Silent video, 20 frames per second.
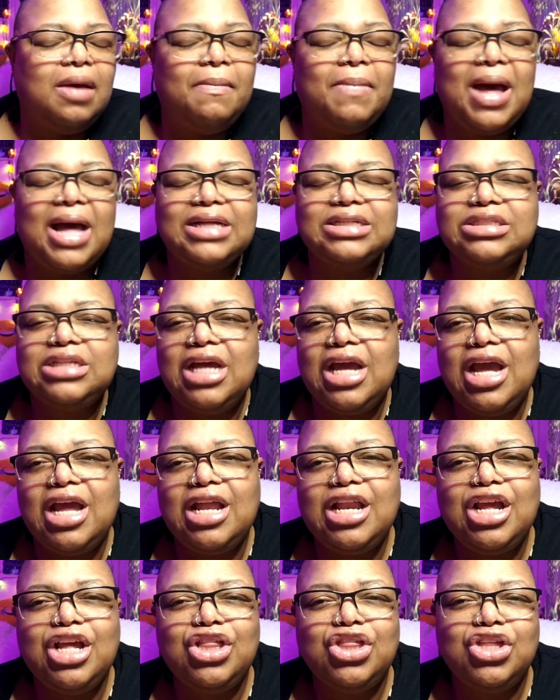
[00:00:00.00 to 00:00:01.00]
by
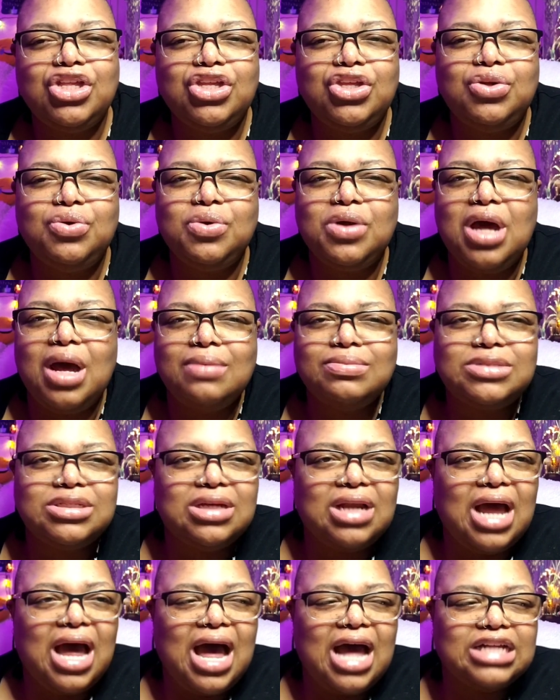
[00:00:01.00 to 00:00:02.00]
saying, either you come
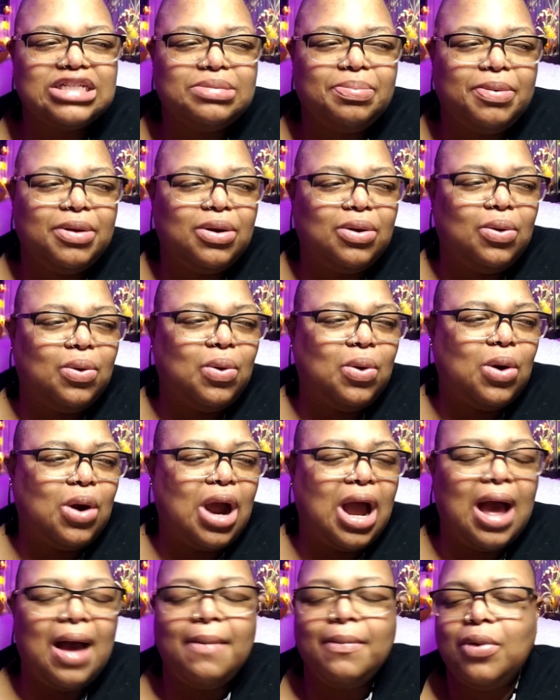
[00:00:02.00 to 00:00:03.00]
to the hospital or
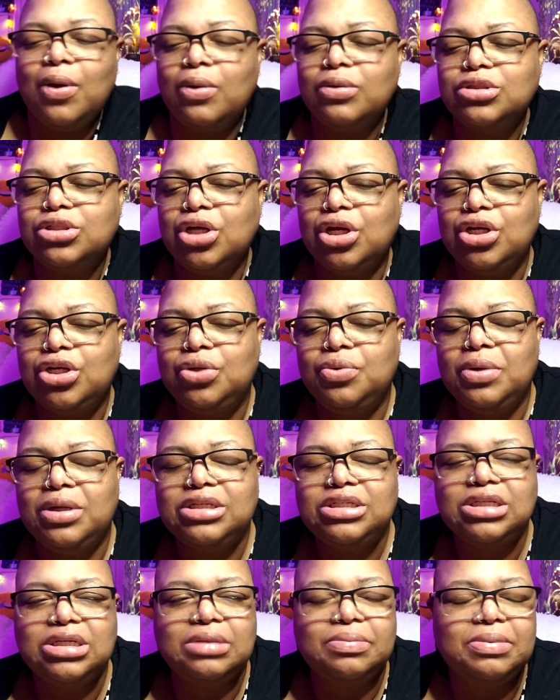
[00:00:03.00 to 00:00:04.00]
I'm going to turn you
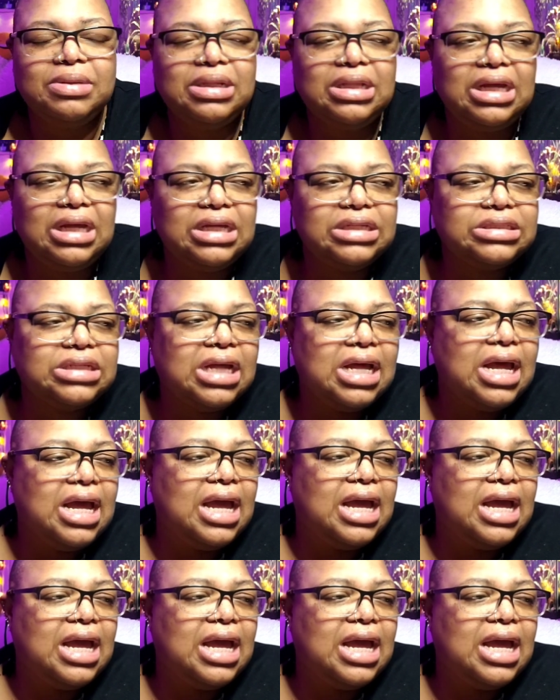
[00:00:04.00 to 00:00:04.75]
into the police